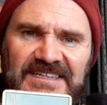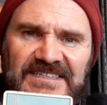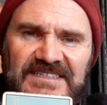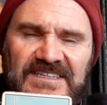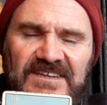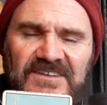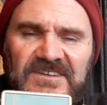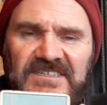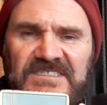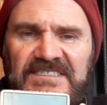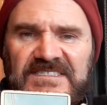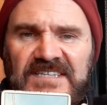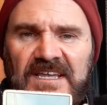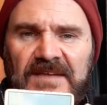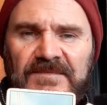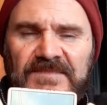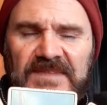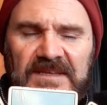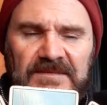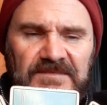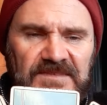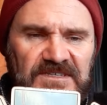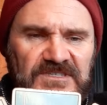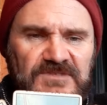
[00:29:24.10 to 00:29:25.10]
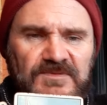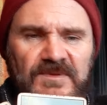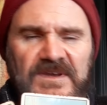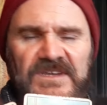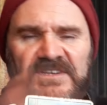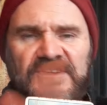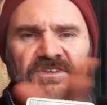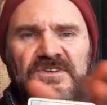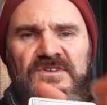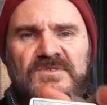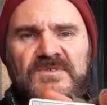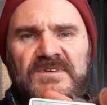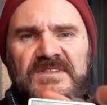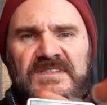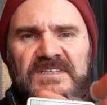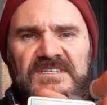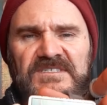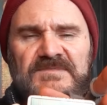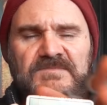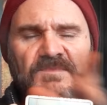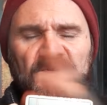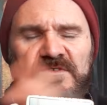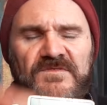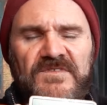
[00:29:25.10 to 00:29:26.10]
There is something between you and
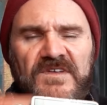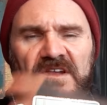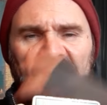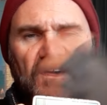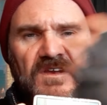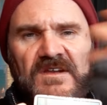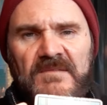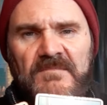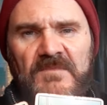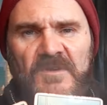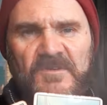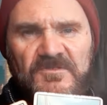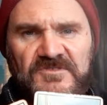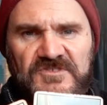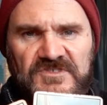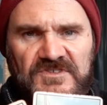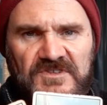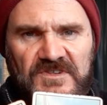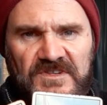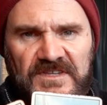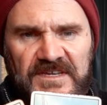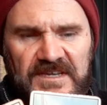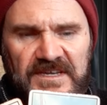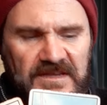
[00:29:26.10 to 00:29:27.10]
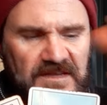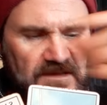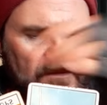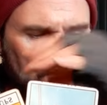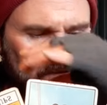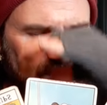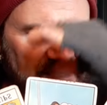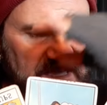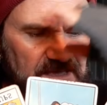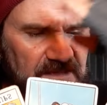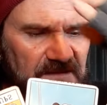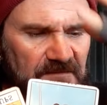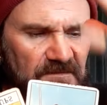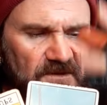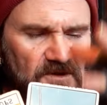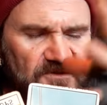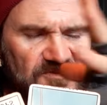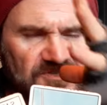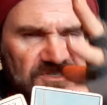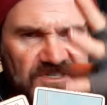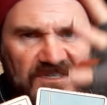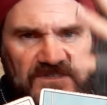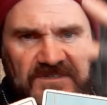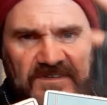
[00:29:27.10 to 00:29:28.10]
this moving on emotionally. And when that
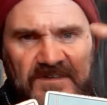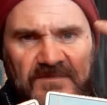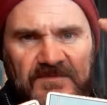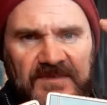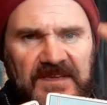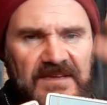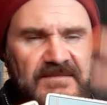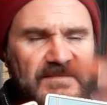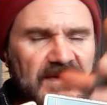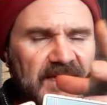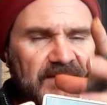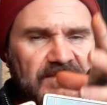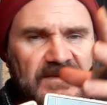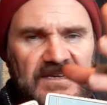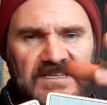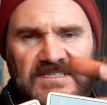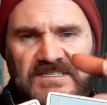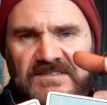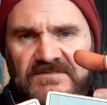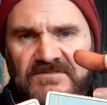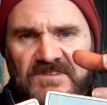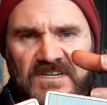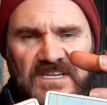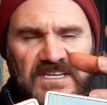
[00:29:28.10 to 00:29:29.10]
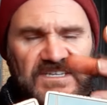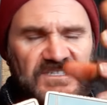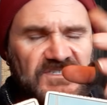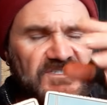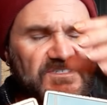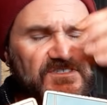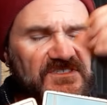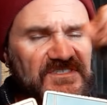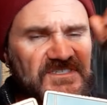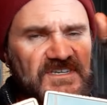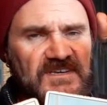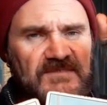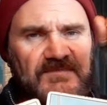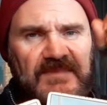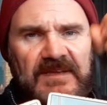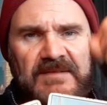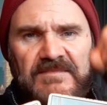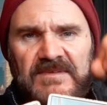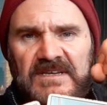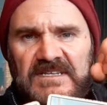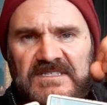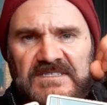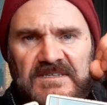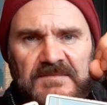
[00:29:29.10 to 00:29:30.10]
emotion could be maybe it's a relationship,
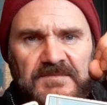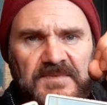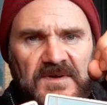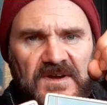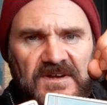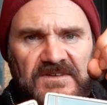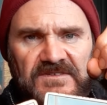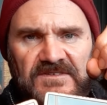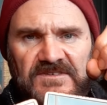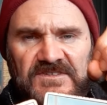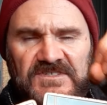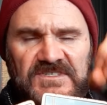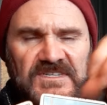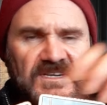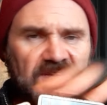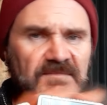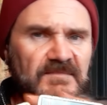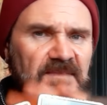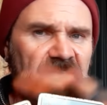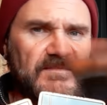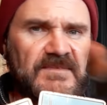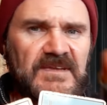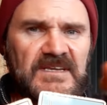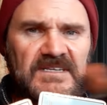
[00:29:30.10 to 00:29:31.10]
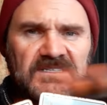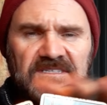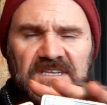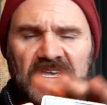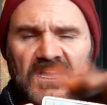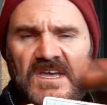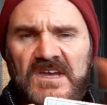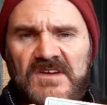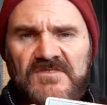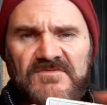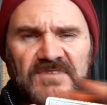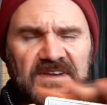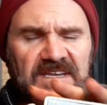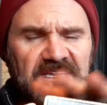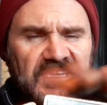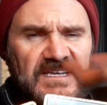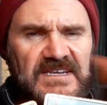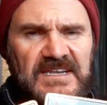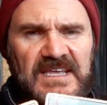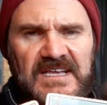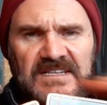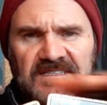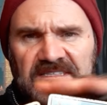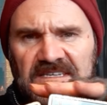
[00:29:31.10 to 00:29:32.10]
maybe it's a partnership, maybe it's
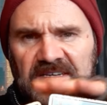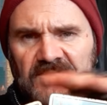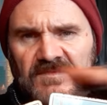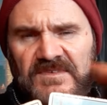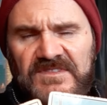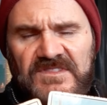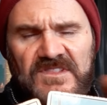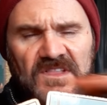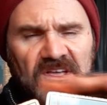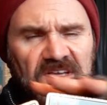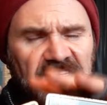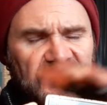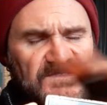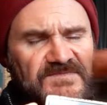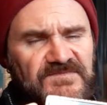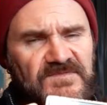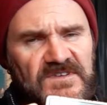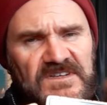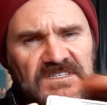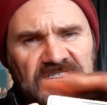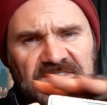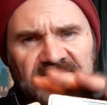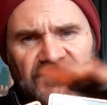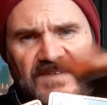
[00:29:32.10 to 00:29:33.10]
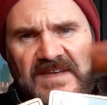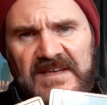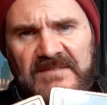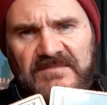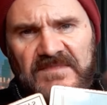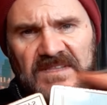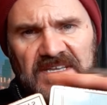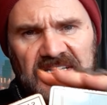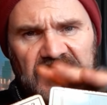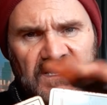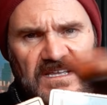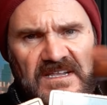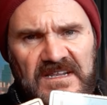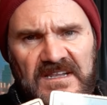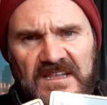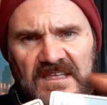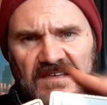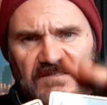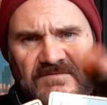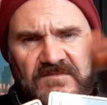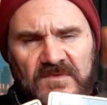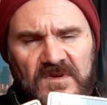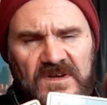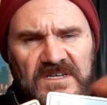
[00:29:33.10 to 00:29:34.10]
reconnecting with lost friends, family, and
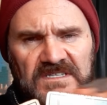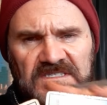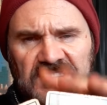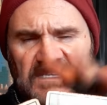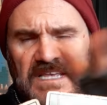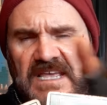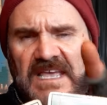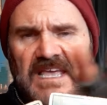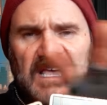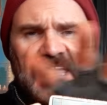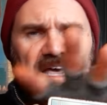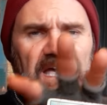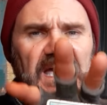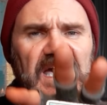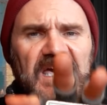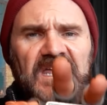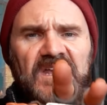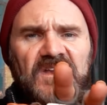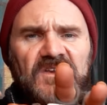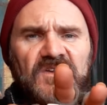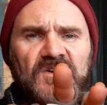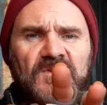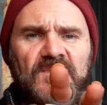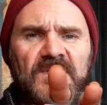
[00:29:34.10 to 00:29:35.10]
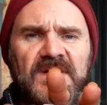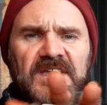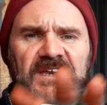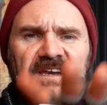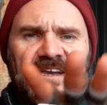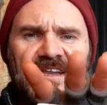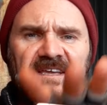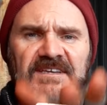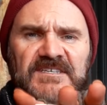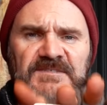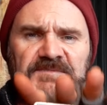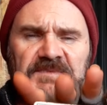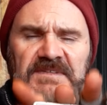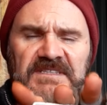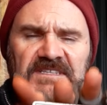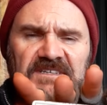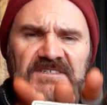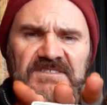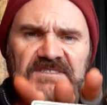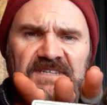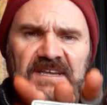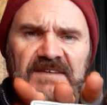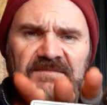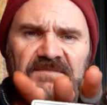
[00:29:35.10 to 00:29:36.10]
loved ones. I don't know what it is, but
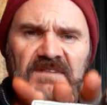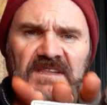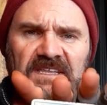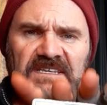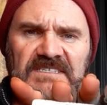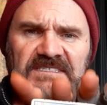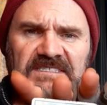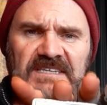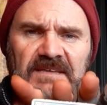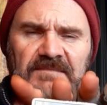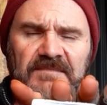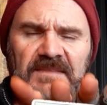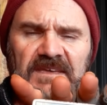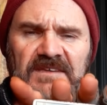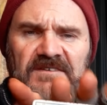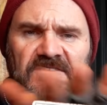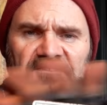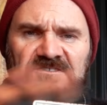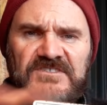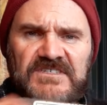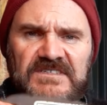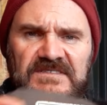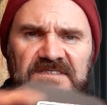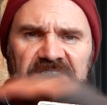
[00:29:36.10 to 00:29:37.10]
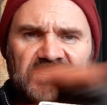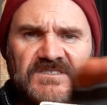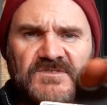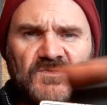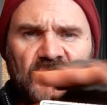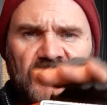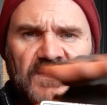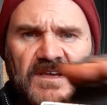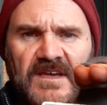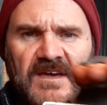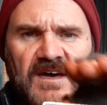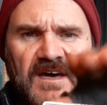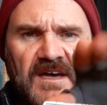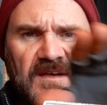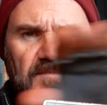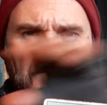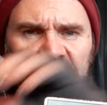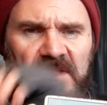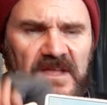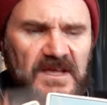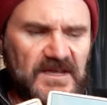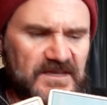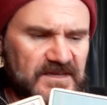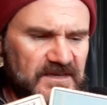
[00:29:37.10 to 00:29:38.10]
there's definitely some energy that's sort of cock
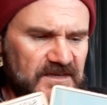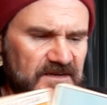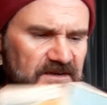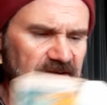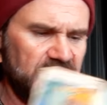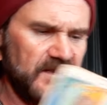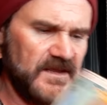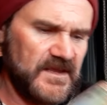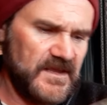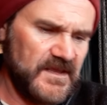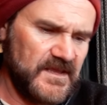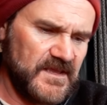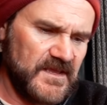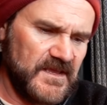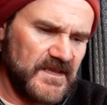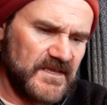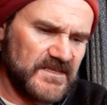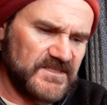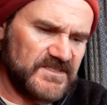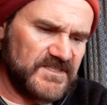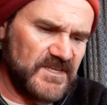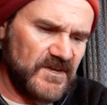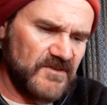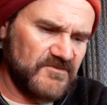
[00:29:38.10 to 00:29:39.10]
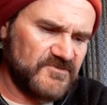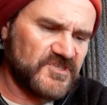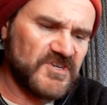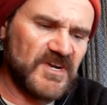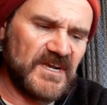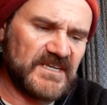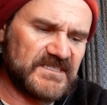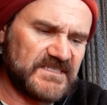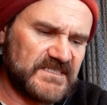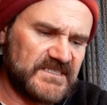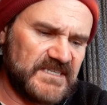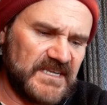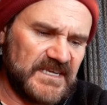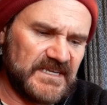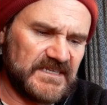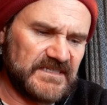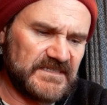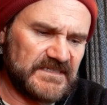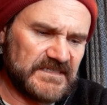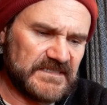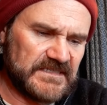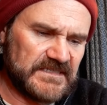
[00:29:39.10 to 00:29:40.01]
blocking. So trust it.